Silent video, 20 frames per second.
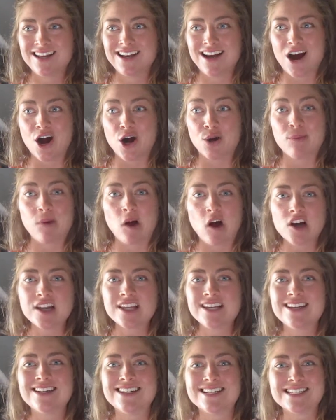
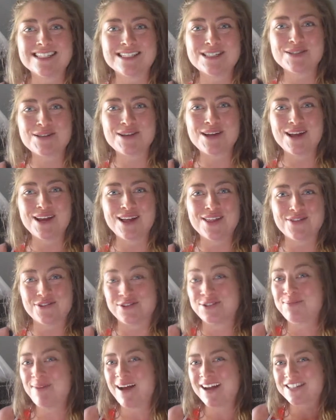body
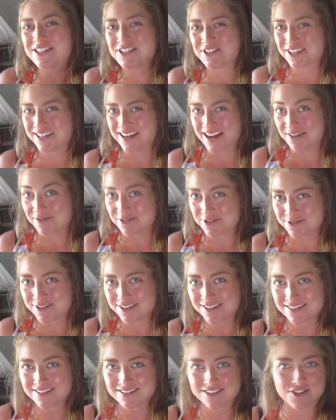there's bacteria
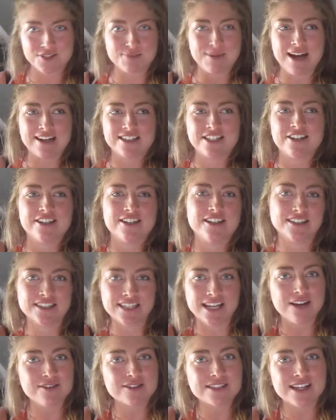everywhere. There's bacteria on the
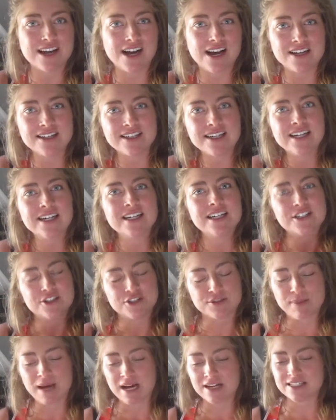outside, there's
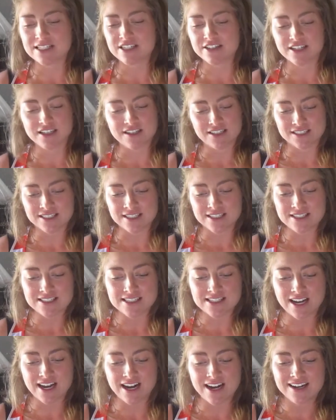bacteria on the
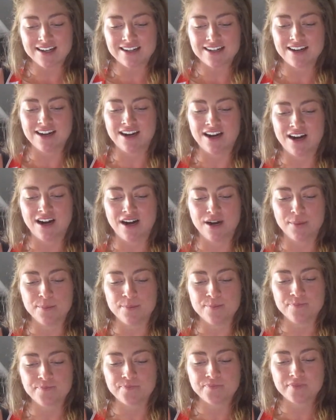inside.
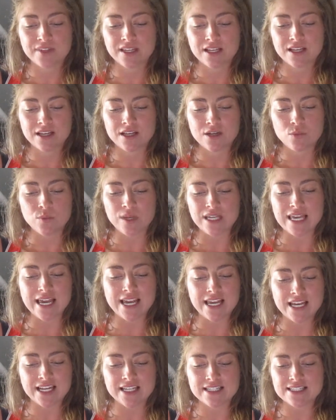We
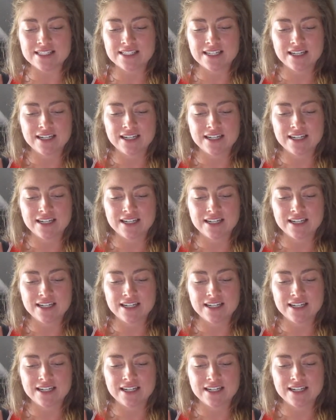can't